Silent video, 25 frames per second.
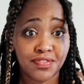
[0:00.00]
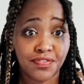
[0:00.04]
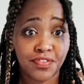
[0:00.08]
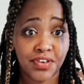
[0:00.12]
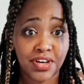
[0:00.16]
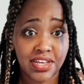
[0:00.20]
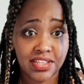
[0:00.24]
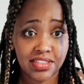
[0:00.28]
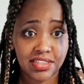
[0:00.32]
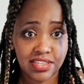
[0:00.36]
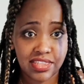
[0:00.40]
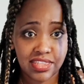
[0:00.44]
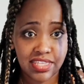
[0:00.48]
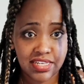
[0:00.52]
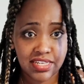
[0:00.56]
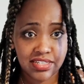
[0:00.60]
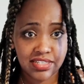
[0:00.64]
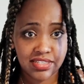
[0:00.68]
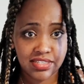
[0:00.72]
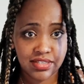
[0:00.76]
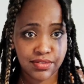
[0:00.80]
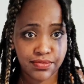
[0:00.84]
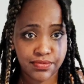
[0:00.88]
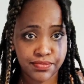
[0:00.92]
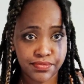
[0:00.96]
for other things.
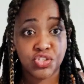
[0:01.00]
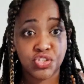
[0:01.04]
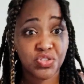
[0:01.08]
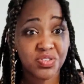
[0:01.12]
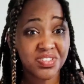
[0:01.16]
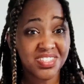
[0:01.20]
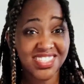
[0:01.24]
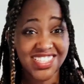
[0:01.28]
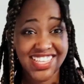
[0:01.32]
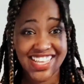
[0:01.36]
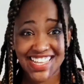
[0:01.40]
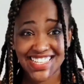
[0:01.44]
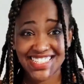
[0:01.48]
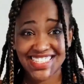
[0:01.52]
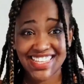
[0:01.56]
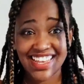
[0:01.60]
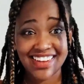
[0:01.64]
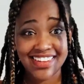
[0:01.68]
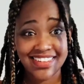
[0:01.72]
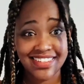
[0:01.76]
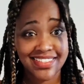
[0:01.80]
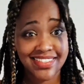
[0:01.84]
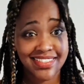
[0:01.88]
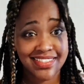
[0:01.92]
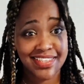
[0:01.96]
So it's the exact
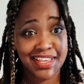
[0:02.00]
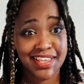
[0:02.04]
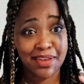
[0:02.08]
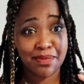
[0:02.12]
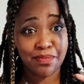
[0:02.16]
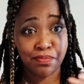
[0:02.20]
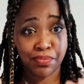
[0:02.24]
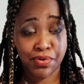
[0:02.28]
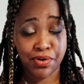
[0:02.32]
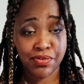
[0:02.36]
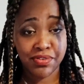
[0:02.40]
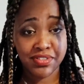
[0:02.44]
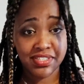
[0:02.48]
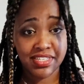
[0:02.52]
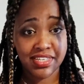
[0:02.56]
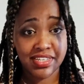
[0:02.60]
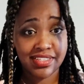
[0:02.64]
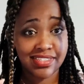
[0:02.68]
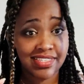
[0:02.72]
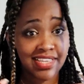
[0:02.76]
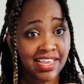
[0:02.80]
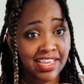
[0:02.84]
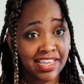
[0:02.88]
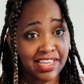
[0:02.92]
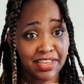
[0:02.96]
same process.
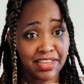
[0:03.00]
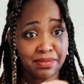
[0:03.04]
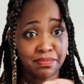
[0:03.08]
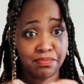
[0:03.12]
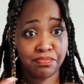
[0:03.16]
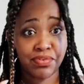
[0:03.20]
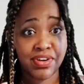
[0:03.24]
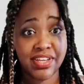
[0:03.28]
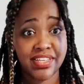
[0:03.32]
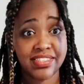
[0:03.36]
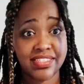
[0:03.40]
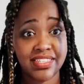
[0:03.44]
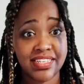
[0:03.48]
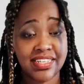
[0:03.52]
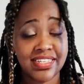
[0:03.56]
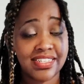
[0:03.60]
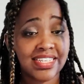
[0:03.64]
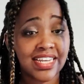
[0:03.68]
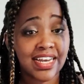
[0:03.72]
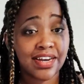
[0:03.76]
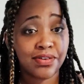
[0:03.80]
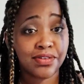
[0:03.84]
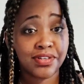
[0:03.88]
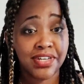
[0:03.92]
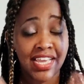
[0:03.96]
It breaks it
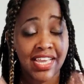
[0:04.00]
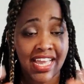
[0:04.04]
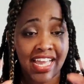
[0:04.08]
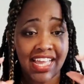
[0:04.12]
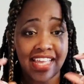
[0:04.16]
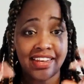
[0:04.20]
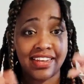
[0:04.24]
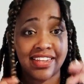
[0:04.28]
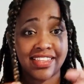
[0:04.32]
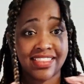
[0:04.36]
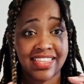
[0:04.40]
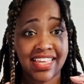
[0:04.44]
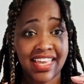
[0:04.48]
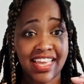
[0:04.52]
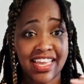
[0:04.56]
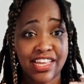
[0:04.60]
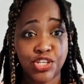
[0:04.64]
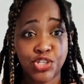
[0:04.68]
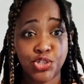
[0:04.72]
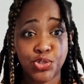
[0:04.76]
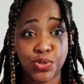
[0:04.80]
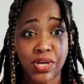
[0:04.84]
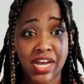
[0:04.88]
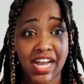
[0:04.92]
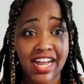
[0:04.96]
down, and in the end
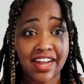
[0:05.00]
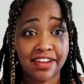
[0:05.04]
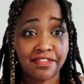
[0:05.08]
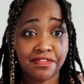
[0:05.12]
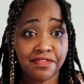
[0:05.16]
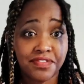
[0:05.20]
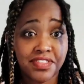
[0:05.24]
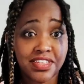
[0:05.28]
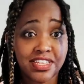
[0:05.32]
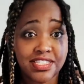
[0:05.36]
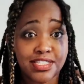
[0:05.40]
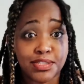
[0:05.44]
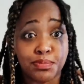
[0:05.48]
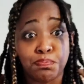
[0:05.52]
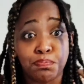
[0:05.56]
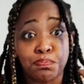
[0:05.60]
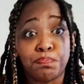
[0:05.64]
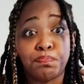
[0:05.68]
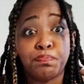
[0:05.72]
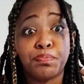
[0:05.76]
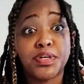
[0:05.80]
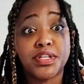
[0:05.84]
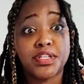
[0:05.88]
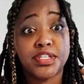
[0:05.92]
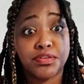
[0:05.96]
you have this
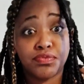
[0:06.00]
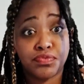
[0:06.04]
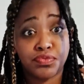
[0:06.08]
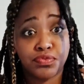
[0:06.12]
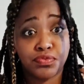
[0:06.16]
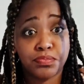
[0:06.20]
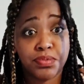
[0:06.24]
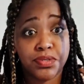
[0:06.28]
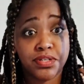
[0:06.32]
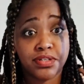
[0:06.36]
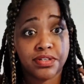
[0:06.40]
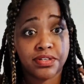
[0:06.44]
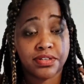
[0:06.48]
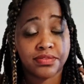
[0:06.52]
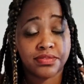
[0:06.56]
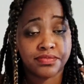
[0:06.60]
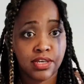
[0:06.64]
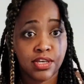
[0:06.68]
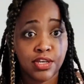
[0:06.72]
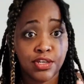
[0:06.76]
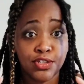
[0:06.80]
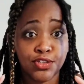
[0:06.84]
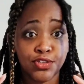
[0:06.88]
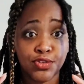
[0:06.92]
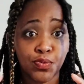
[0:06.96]
bilirubin.
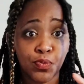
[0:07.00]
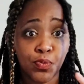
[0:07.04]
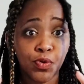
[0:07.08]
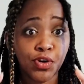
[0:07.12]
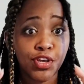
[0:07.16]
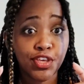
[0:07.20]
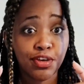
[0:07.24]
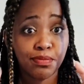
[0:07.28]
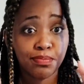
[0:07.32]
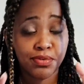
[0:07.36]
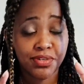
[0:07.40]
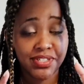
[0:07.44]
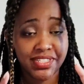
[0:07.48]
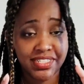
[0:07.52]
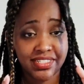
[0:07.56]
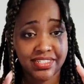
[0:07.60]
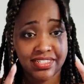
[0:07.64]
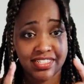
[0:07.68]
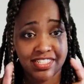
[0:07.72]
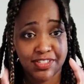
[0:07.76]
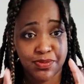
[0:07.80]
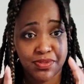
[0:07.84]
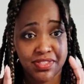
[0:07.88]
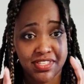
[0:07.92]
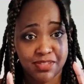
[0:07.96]
So what your body
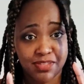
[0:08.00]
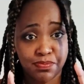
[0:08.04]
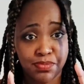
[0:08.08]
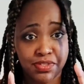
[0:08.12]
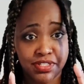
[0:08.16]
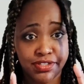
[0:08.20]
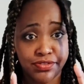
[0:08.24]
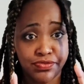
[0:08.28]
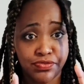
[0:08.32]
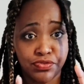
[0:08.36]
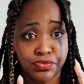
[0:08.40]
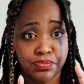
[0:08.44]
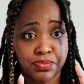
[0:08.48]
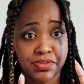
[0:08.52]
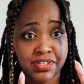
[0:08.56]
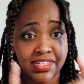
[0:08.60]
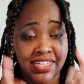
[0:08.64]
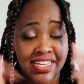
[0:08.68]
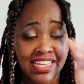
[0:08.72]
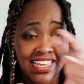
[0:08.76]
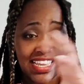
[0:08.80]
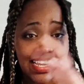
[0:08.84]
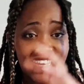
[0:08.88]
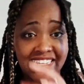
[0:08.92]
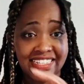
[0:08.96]
does with this bilirubin,
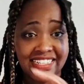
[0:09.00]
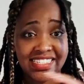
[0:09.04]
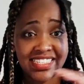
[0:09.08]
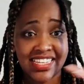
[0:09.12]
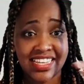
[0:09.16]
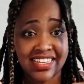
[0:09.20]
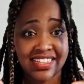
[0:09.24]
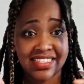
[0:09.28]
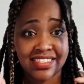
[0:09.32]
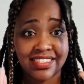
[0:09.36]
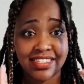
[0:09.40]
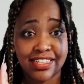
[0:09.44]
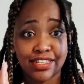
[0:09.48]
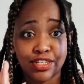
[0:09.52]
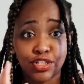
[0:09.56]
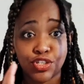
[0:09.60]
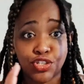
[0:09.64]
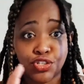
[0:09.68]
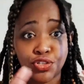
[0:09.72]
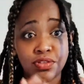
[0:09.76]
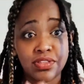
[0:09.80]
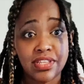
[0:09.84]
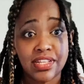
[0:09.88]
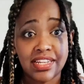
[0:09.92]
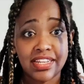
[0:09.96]
it takes it
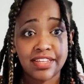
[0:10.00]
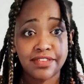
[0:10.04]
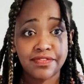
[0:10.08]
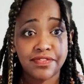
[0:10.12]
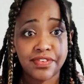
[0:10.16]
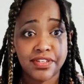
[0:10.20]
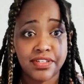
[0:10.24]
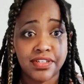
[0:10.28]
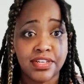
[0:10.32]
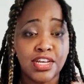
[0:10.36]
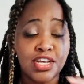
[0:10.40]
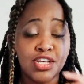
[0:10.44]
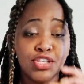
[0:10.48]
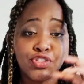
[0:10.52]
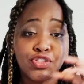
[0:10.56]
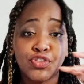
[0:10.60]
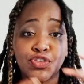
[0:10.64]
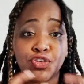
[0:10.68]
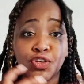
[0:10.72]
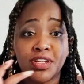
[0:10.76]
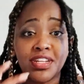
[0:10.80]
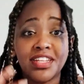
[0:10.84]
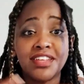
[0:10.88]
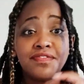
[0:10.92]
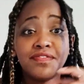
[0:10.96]
to the liver. So
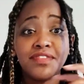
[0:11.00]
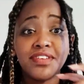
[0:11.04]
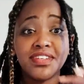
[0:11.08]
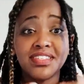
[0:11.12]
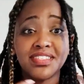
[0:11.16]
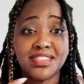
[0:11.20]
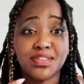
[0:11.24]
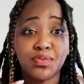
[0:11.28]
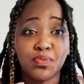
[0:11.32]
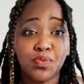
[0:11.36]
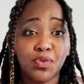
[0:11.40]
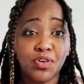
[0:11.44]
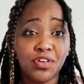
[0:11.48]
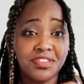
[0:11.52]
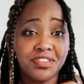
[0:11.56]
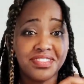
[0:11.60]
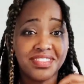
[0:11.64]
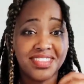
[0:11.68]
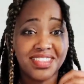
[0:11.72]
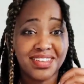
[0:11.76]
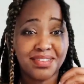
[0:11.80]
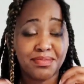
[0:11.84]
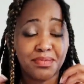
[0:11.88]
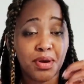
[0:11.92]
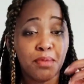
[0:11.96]
your liver is the one
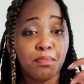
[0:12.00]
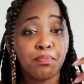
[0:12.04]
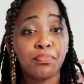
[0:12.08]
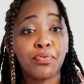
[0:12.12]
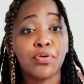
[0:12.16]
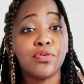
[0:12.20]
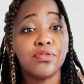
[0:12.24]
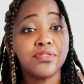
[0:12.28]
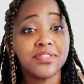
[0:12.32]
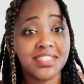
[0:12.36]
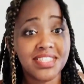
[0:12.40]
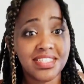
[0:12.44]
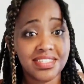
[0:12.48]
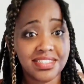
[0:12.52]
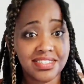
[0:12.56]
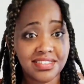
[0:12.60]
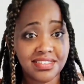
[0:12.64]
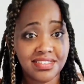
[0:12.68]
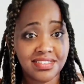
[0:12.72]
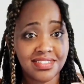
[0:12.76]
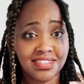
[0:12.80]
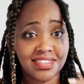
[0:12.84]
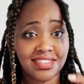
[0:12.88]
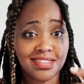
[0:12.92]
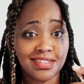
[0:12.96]
that
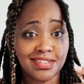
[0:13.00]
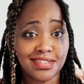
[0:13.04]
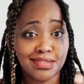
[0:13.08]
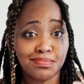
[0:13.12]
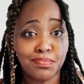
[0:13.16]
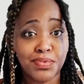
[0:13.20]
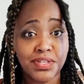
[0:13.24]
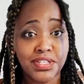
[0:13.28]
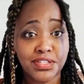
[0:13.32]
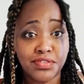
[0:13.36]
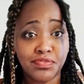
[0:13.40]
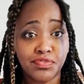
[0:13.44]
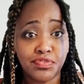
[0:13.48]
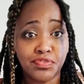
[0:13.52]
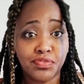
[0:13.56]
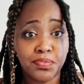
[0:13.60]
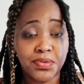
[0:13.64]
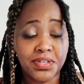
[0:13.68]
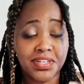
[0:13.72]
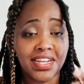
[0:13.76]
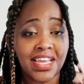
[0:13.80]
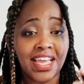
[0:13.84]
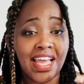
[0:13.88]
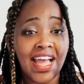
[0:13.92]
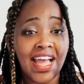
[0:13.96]
processes this bilirubin,